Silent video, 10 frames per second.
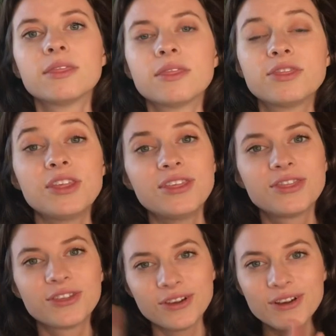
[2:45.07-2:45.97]
The
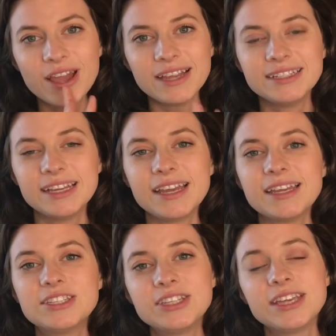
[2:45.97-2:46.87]
third idea
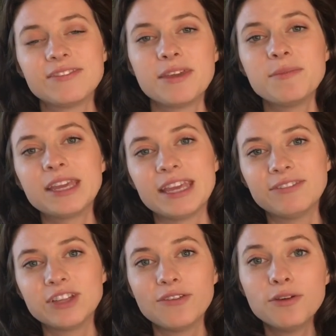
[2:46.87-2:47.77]
is to give them the
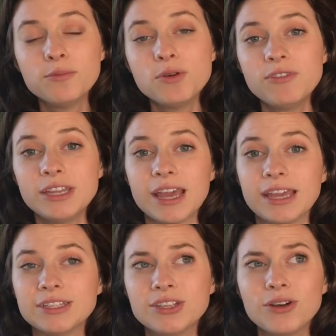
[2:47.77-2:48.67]
gift of a movie
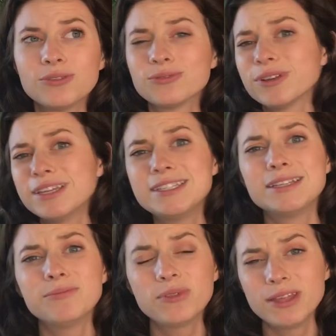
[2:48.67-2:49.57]
night. So really
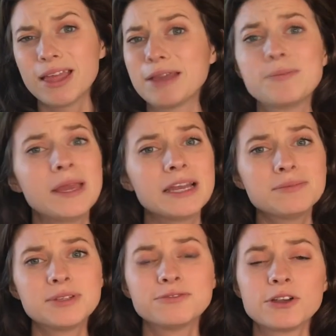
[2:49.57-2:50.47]
simply, like, pick up
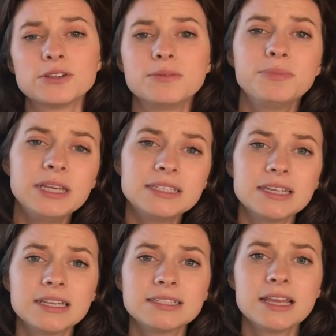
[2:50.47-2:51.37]
some frozen
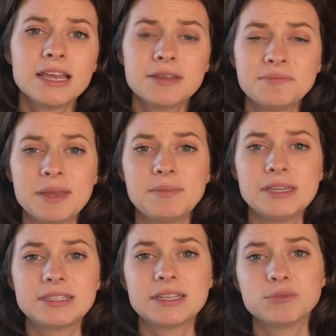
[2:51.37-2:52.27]
pizzas,
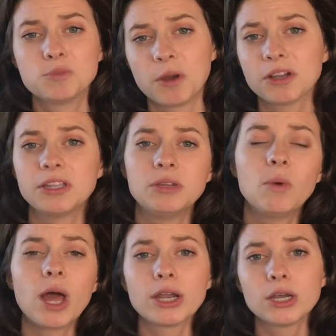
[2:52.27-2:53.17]
maybe some sparkling
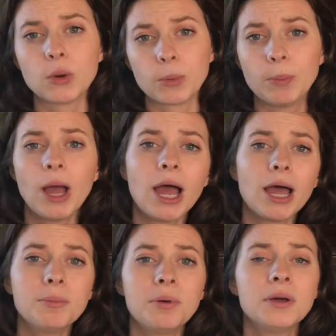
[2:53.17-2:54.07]
water or pop,